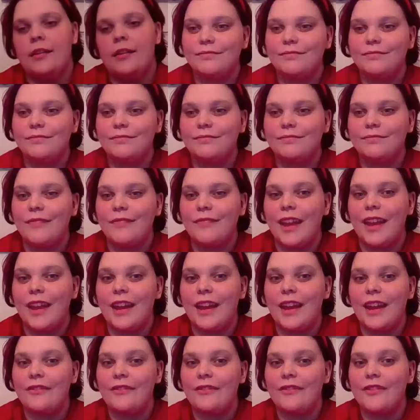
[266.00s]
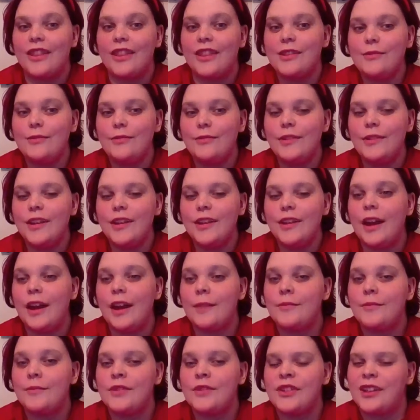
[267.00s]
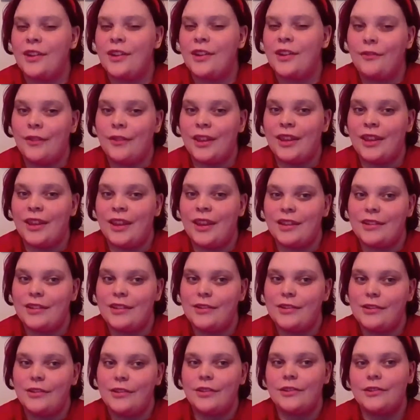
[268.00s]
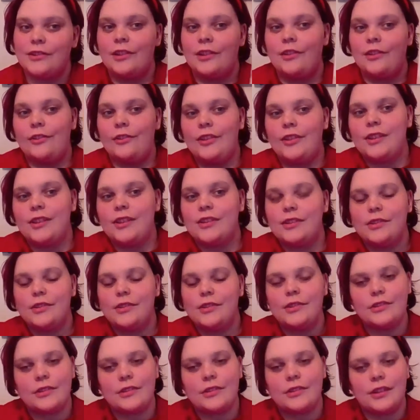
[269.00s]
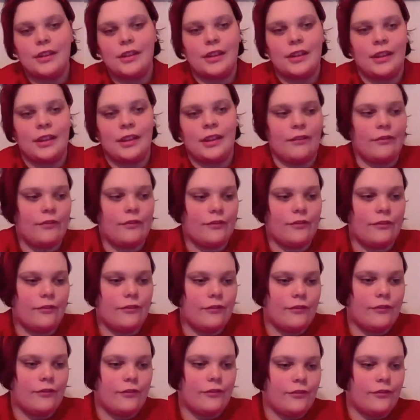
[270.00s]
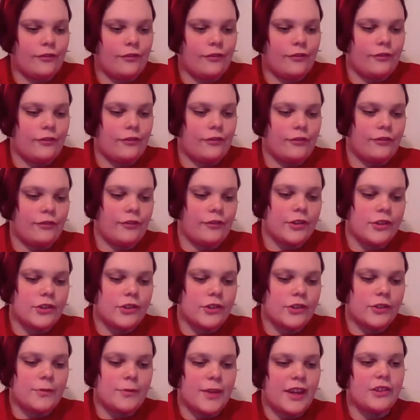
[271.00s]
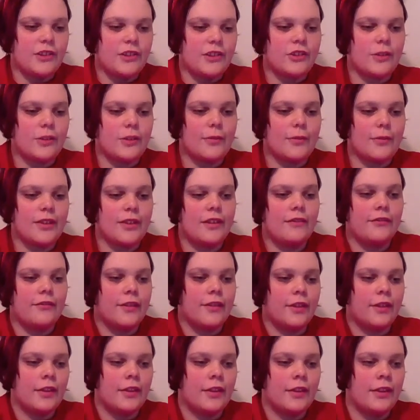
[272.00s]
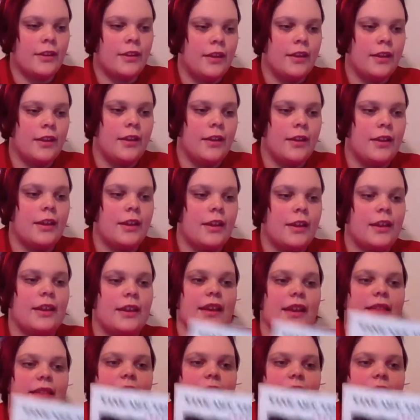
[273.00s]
And for this one, I'm just going to read the insert. There's a little insert in the first page, I believe. Yes.